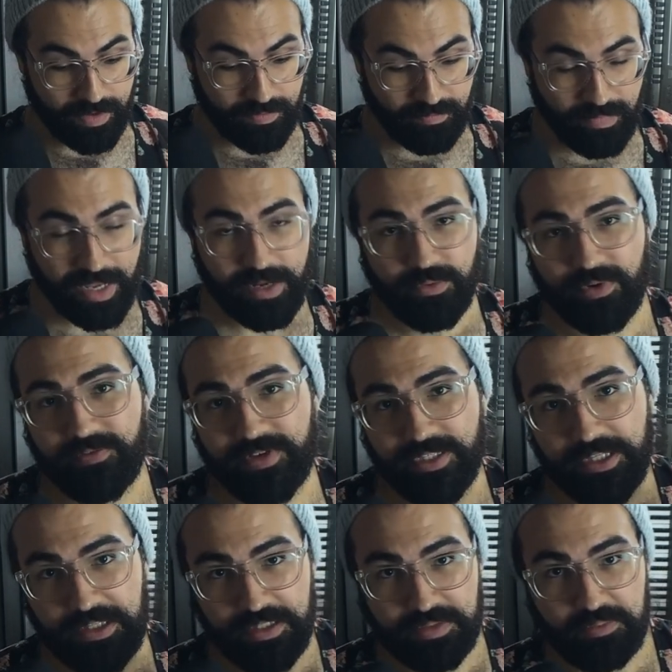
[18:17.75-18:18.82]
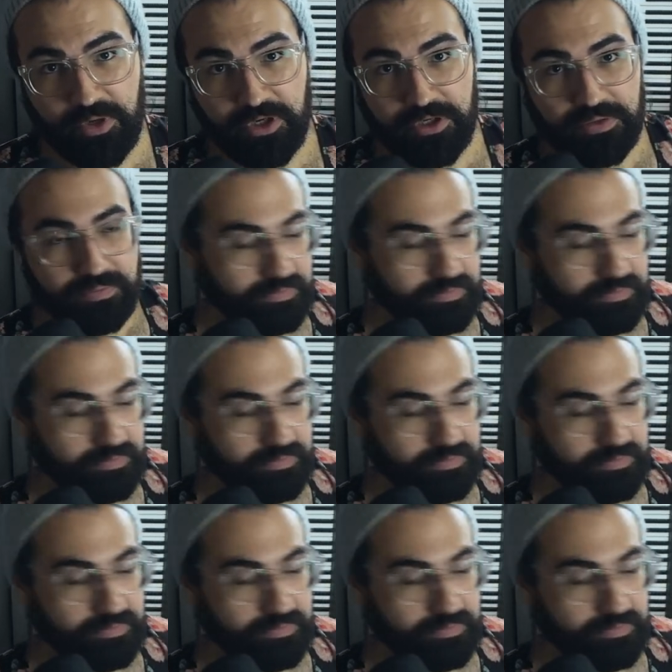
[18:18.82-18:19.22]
might revisit this book,